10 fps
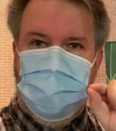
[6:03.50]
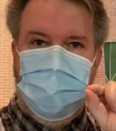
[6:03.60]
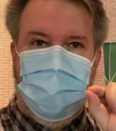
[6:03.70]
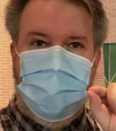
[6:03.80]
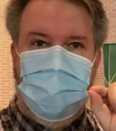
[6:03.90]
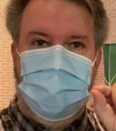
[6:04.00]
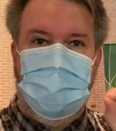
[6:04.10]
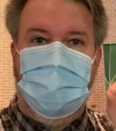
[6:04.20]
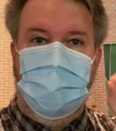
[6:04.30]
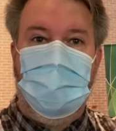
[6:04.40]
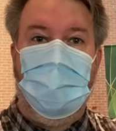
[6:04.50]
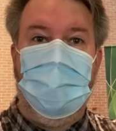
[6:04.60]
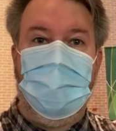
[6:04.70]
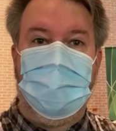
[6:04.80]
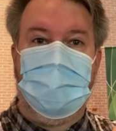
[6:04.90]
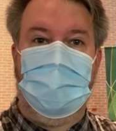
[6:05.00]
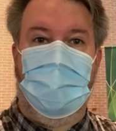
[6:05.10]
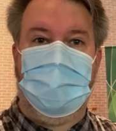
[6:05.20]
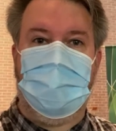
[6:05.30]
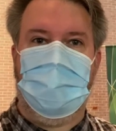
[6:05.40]
little incremental
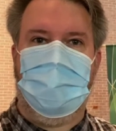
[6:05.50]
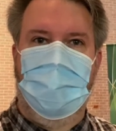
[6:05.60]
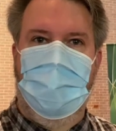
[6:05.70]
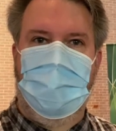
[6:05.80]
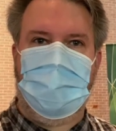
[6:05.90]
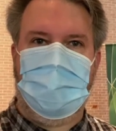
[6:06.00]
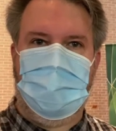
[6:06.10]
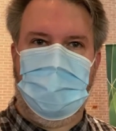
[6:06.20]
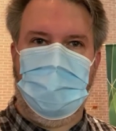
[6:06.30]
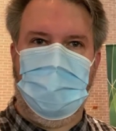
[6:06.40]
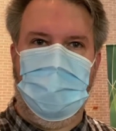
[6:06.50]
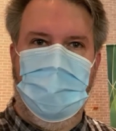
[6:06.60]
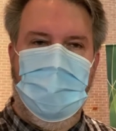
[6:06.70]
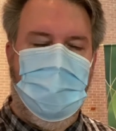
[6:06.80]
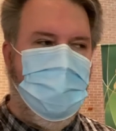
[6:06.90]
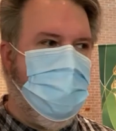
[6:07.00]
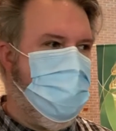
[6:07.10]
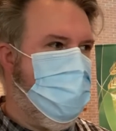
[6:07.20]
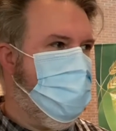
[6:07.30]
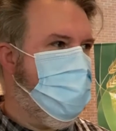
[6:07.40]
steps back to
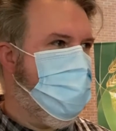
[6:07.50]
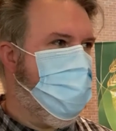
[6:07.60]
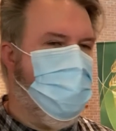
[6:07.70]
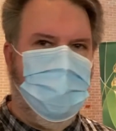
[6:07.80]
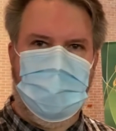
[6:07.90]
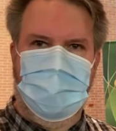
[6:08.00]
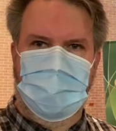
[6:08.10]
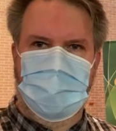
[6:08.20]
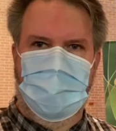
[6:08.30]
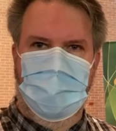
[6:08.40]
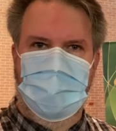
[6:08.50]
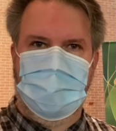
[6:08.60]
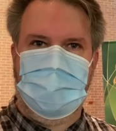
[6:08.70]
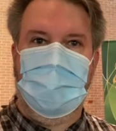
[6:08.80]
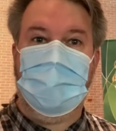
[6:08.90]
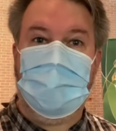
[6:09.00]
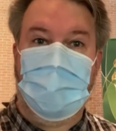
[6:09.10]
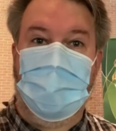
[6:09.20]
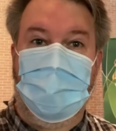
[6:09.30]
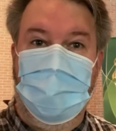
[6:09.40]
a worship experience that's
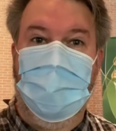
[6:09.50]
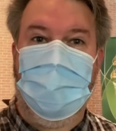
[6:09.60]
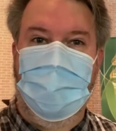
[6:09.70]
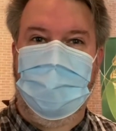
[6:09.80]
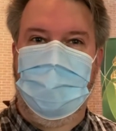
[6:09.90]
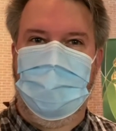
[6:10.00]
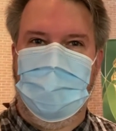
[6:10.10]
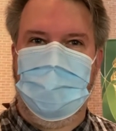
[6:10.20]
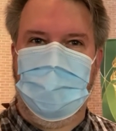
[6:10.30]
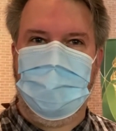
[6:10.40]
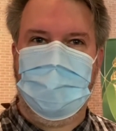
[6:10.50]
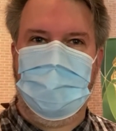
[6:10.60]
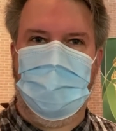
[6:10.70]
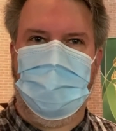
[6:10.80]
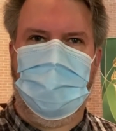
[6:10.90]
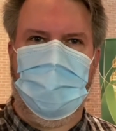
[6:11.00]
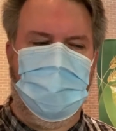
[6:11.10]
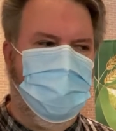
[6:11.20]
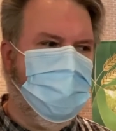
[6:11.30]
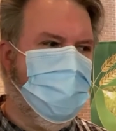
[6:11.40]
going to feel like it used to, but we're
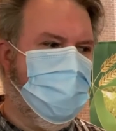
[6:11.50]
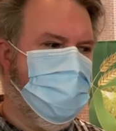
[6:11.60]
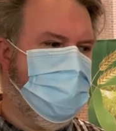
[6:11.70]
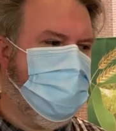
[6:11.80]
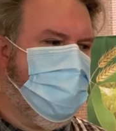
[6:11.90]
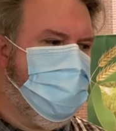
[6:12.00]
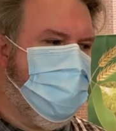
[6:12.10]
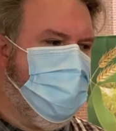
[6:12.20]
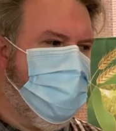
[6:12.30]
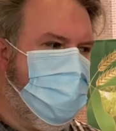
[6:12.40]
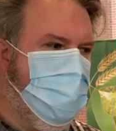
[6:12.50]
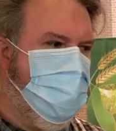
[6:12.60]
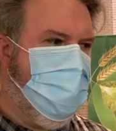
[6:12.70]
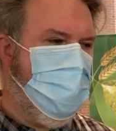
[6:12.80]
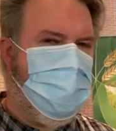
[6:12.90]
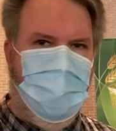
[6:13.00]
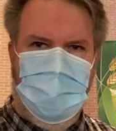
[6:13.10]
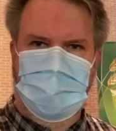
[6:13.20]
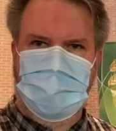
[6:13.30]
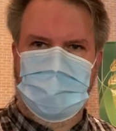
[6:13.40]
doing it very
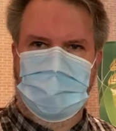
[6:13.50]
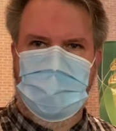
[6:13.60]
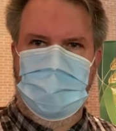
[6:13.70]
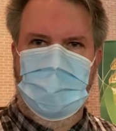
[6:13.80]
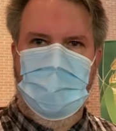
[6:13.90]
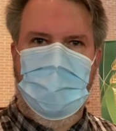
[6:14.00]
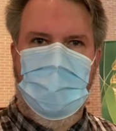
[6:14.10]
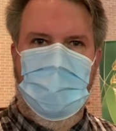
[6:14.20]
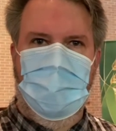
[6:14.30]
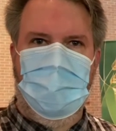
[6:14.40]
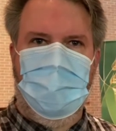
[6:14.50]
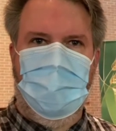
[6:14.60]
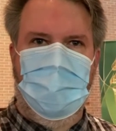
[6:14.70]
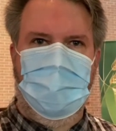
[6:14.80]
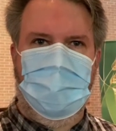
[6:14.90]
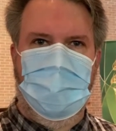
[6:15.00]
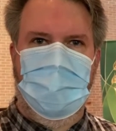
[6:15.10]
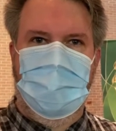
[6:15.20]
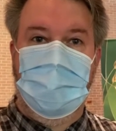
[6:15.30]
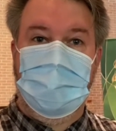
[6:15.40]
cautiously and with
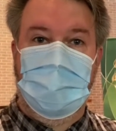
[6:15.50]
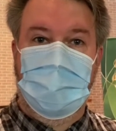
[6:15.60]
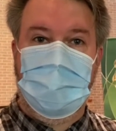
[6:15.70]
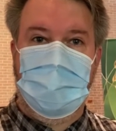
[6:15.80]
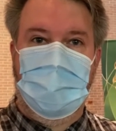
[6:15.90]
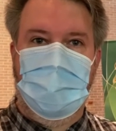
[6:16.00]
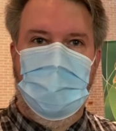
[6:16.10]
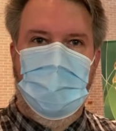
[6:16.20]
intention